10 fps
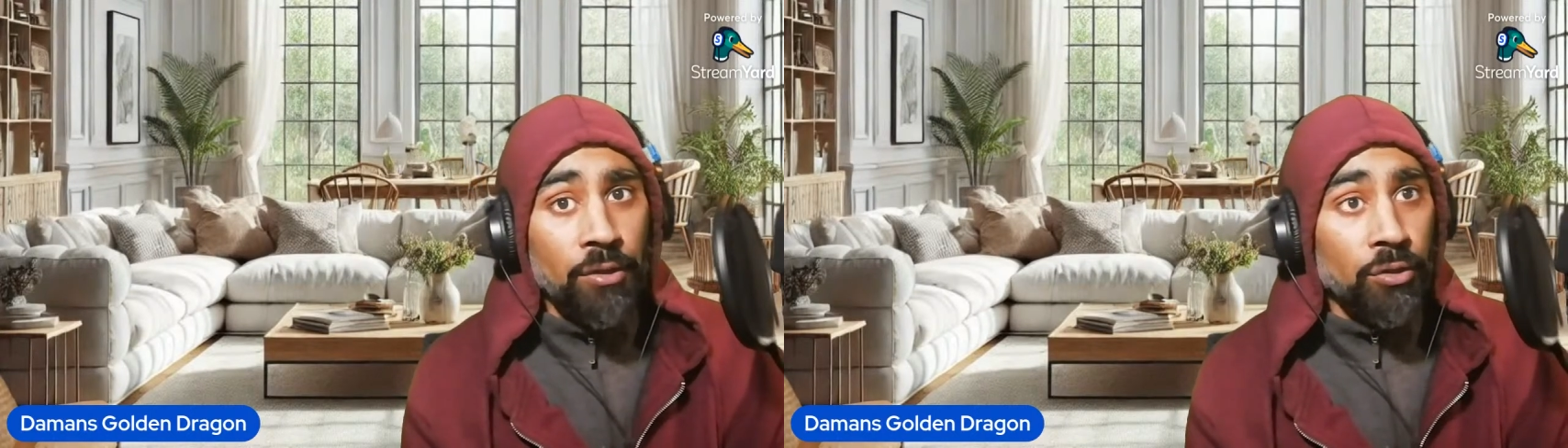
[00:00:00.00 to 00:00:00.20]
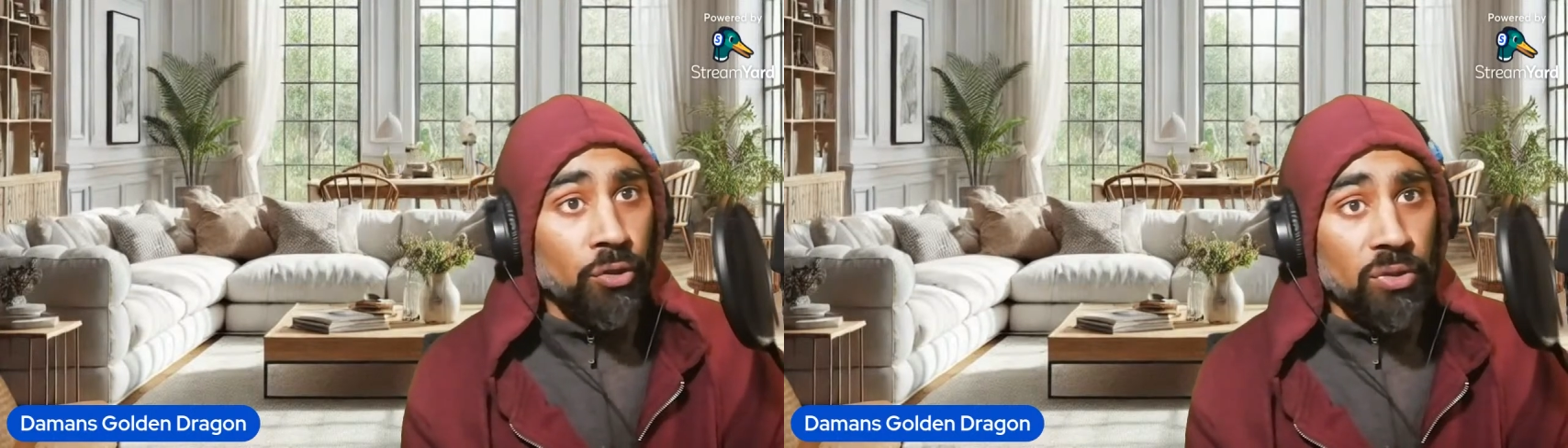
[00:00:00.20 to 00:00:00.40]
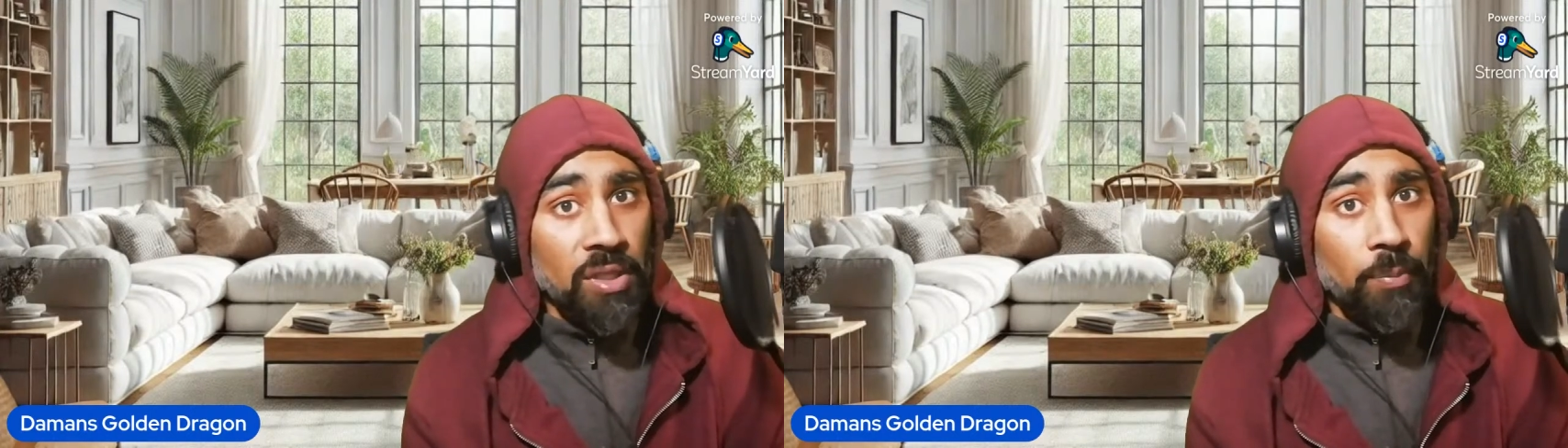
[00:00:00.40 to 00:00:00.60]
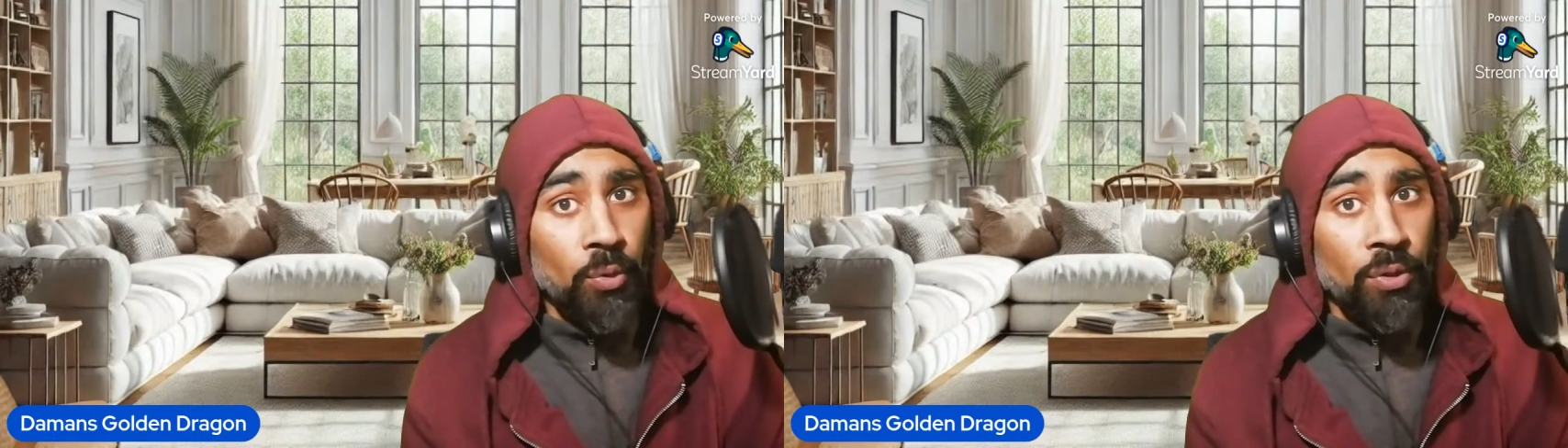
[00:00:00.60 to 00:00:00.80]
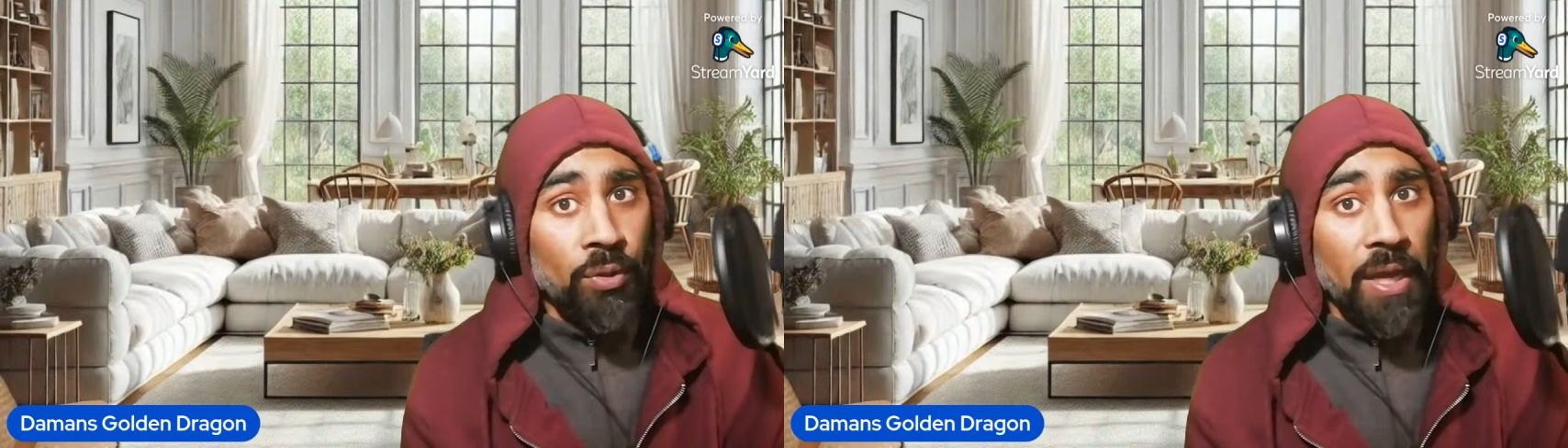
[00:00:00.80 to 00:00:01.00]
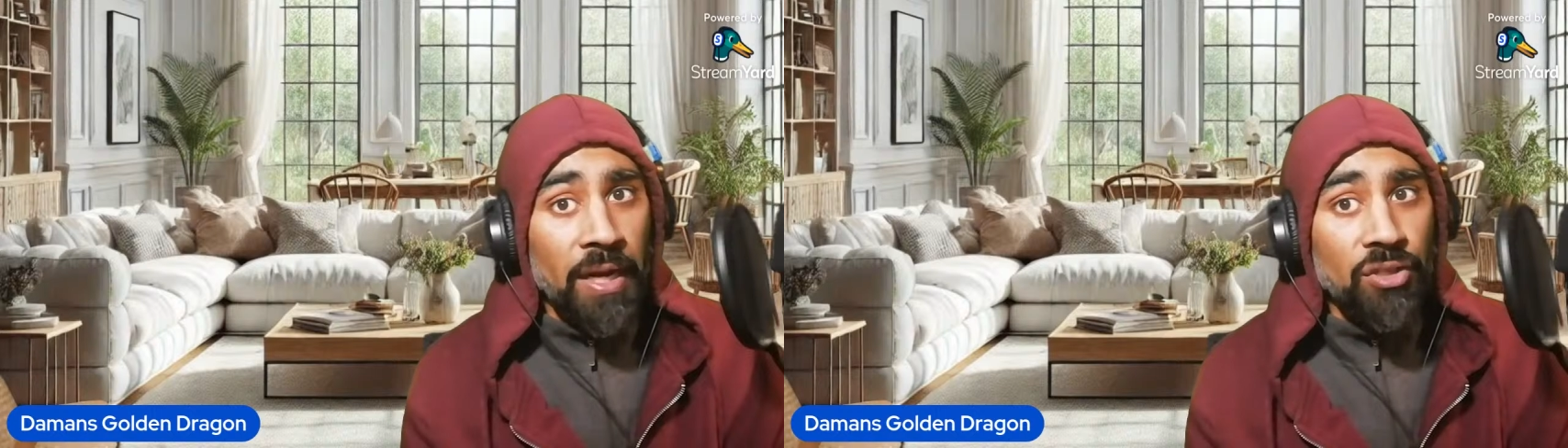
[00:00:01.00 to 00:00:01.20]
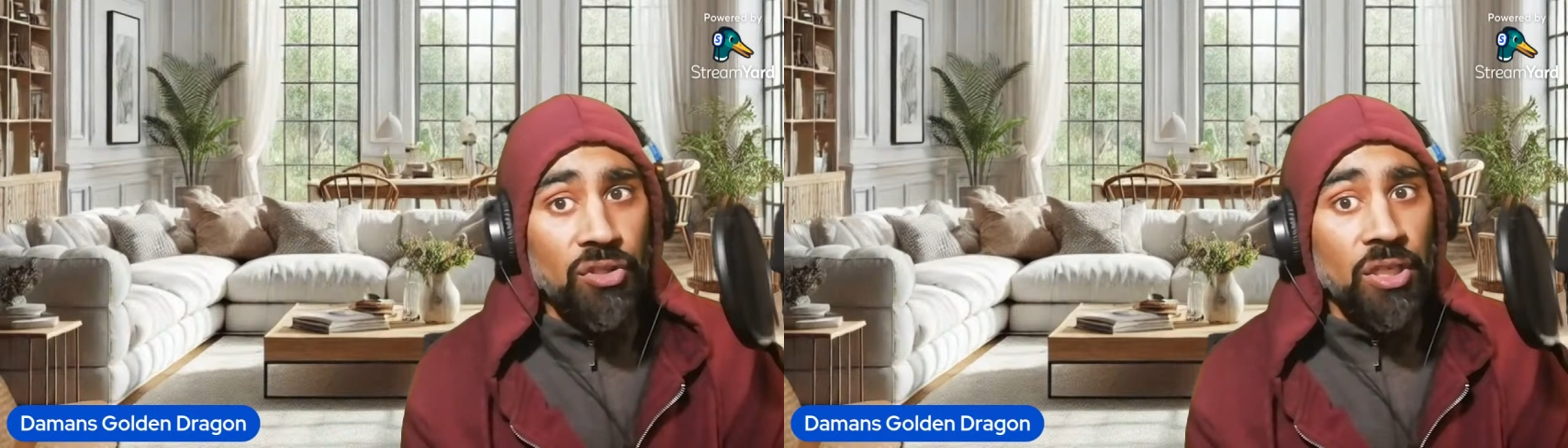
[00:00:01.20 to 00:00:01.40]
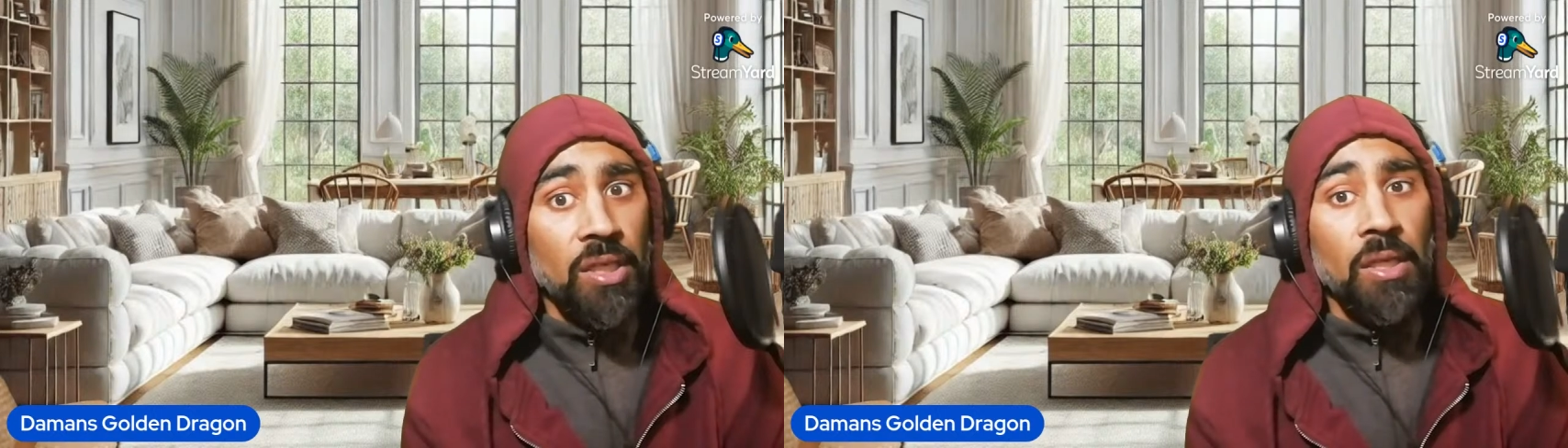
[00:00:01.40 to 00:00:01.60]
You'll use up all your
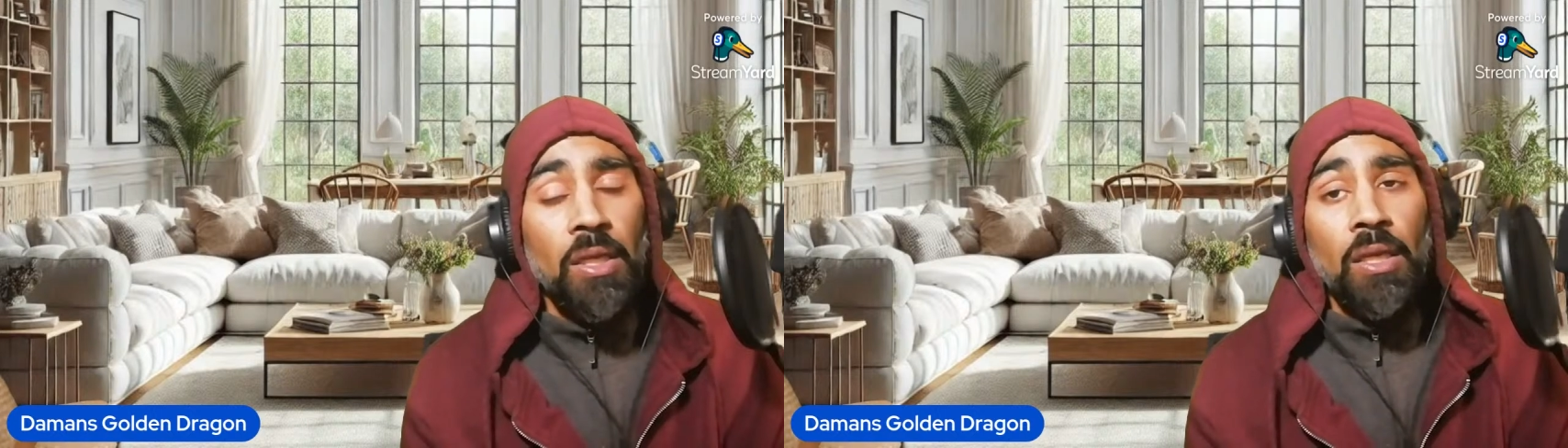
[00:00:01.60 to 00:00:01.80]
energy.